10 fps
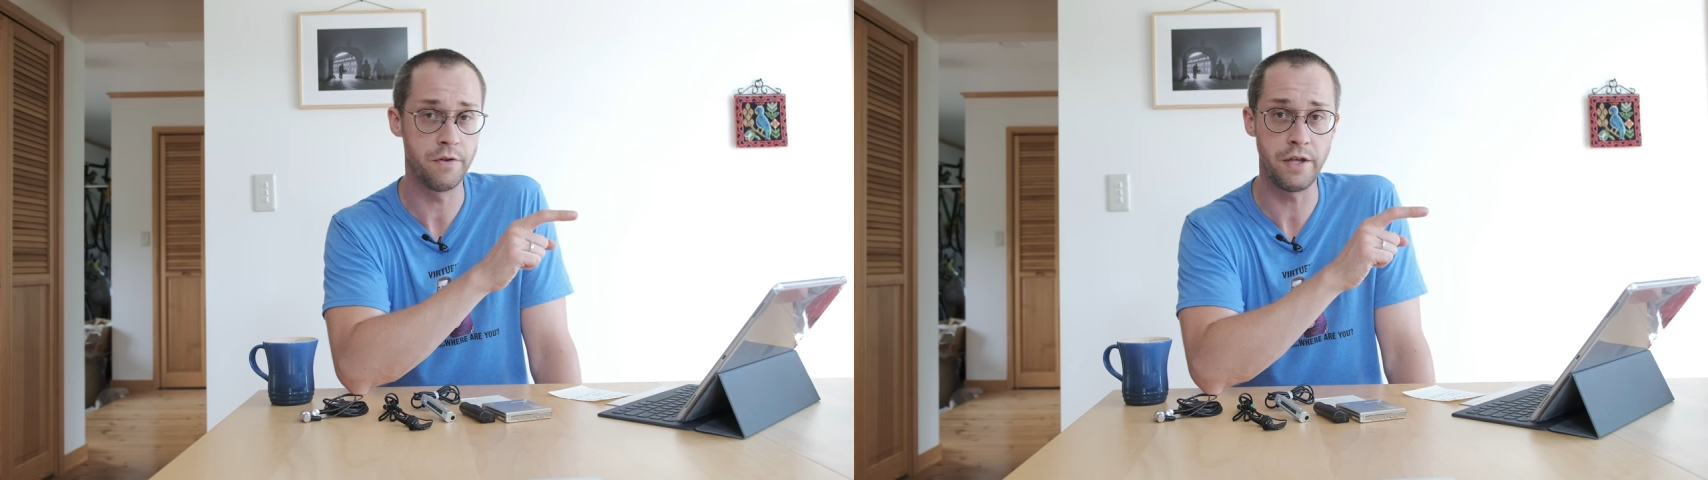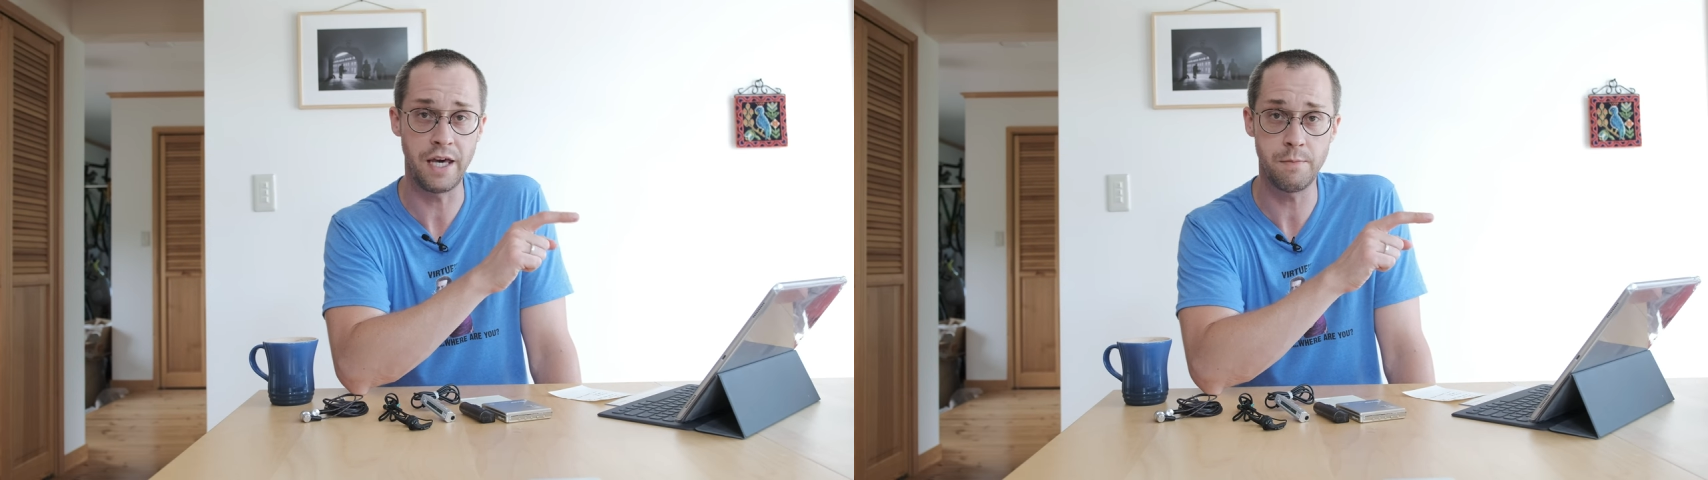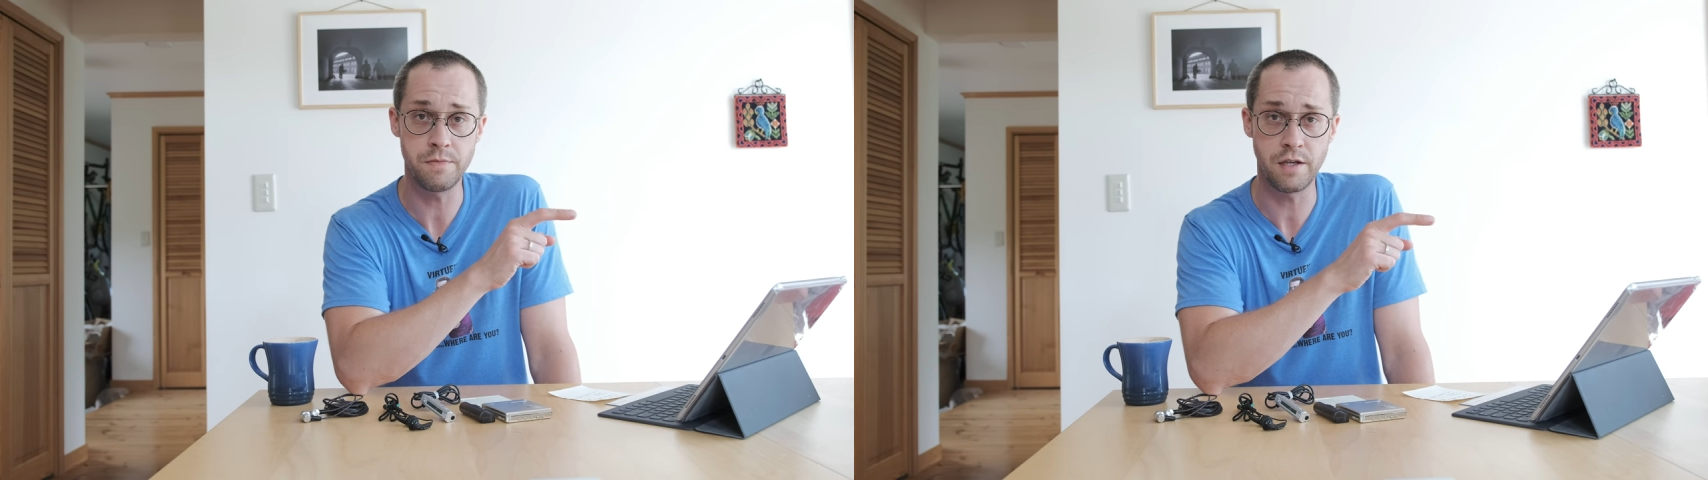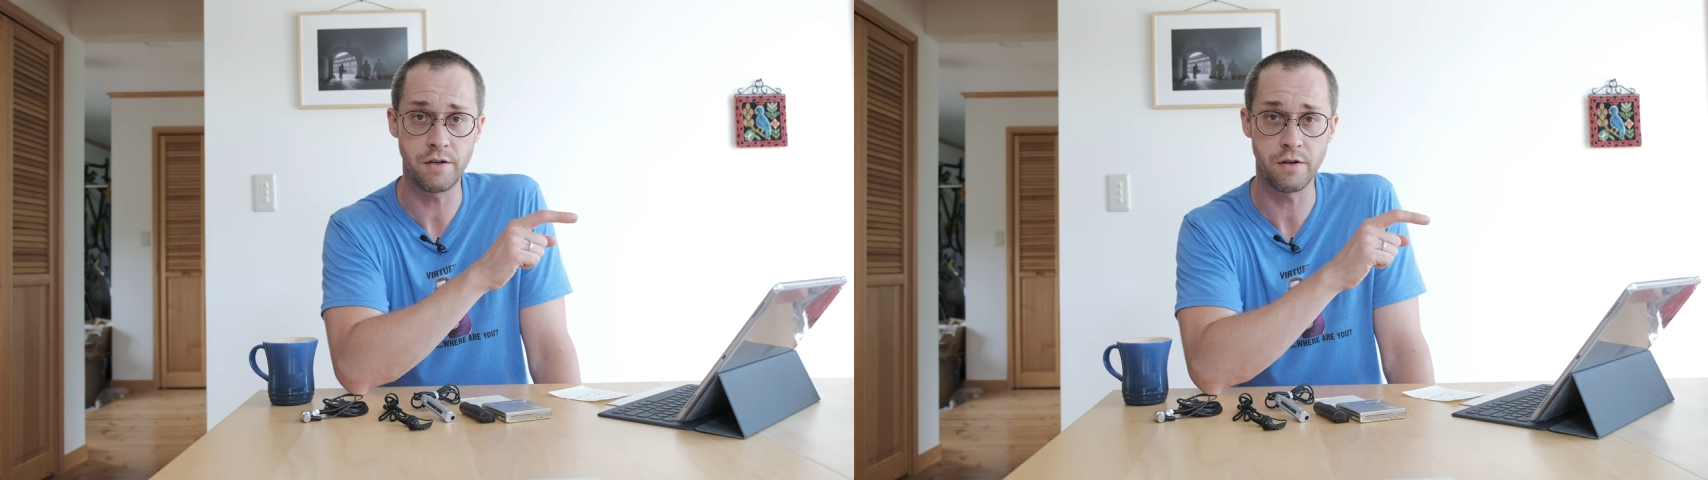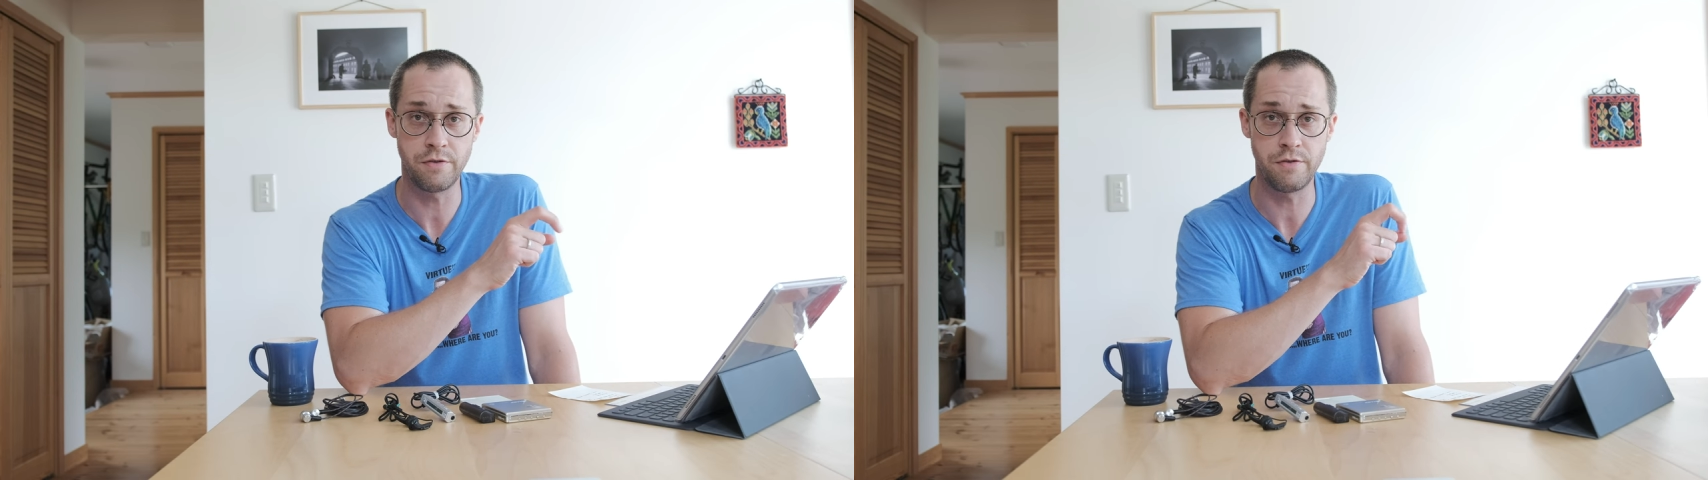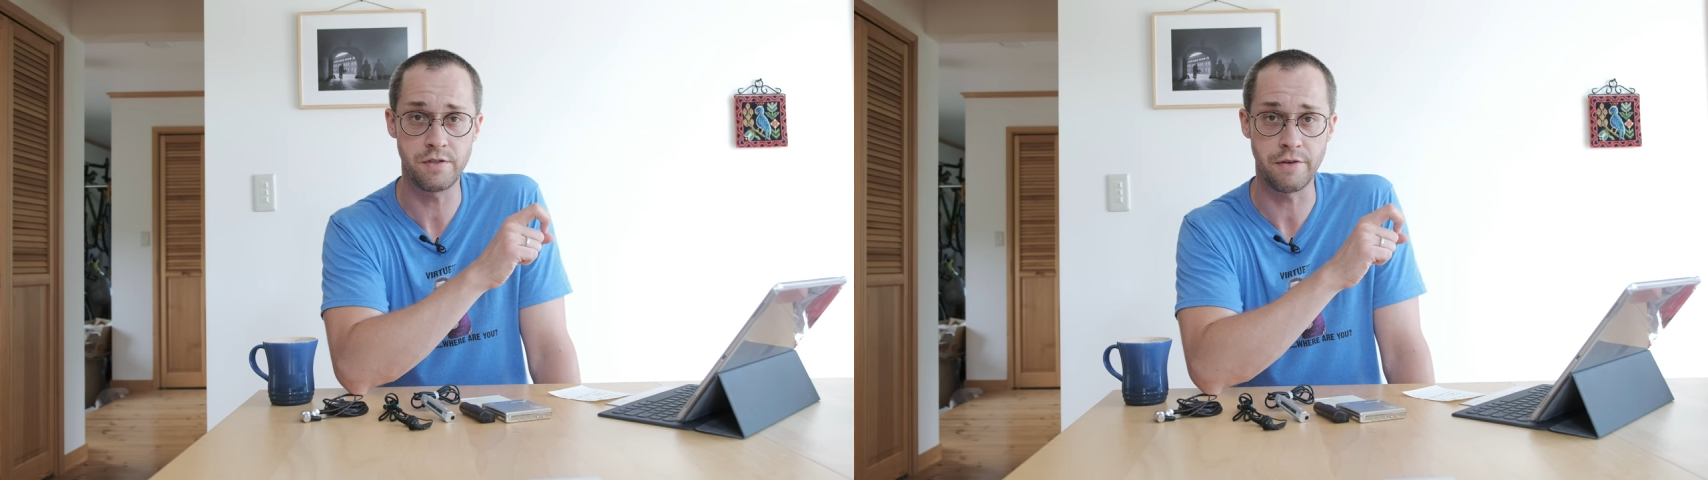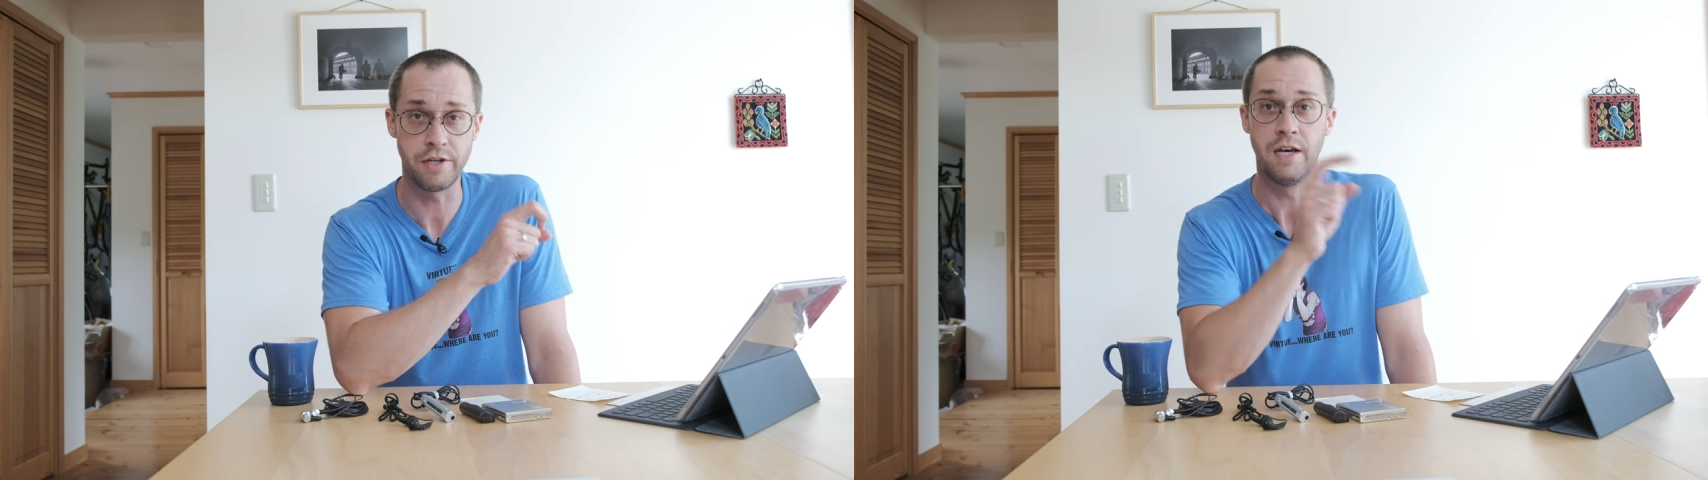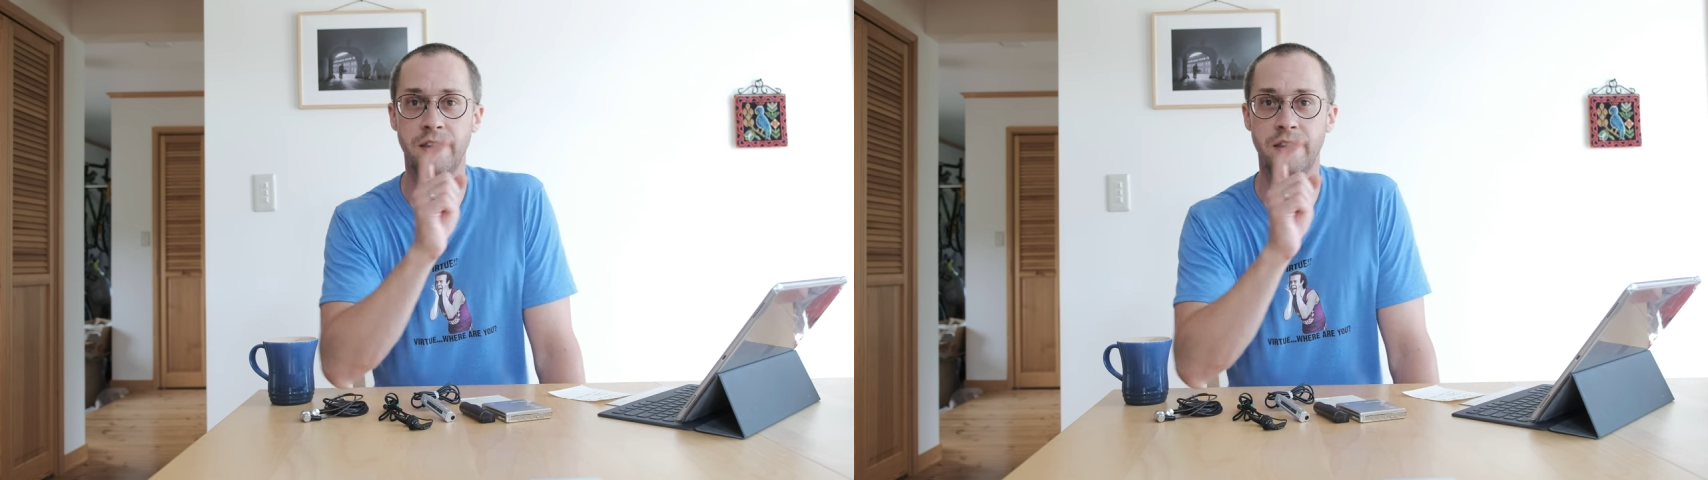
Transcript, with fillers: the MZR37.